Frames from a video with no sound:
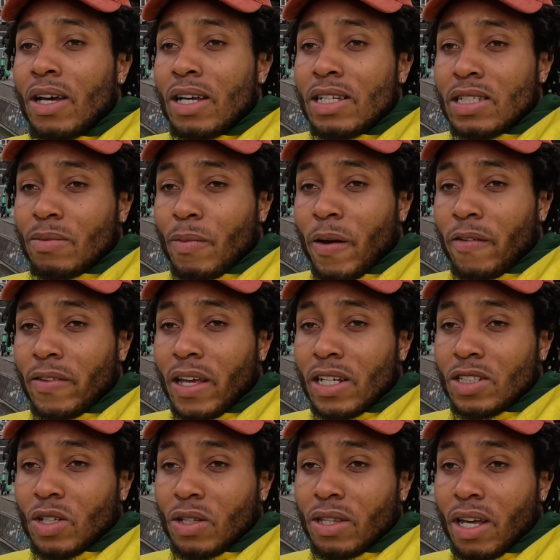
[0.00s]
semen
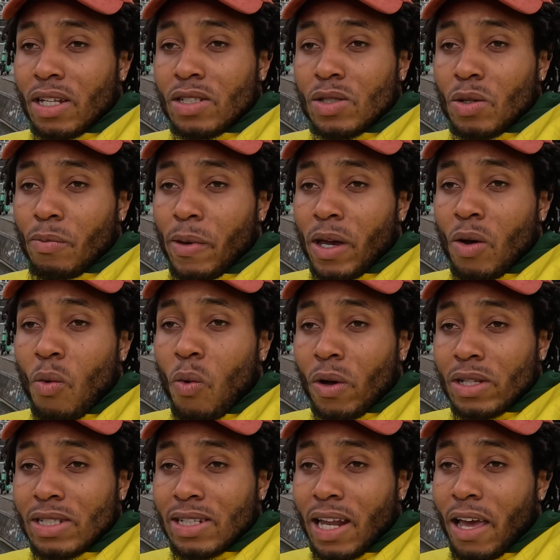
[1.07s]
retention tends to make
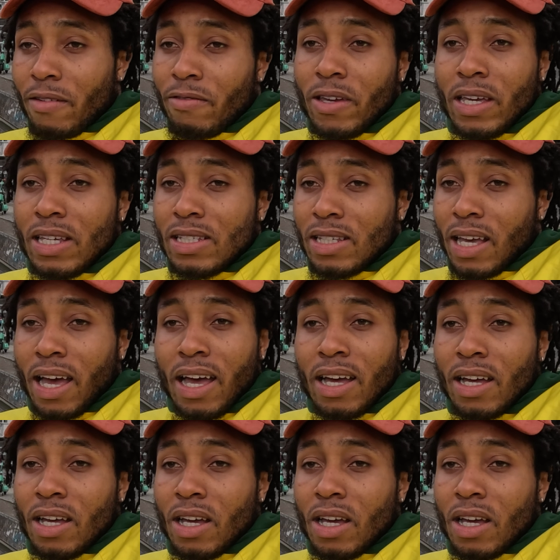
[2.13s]
one's life easier.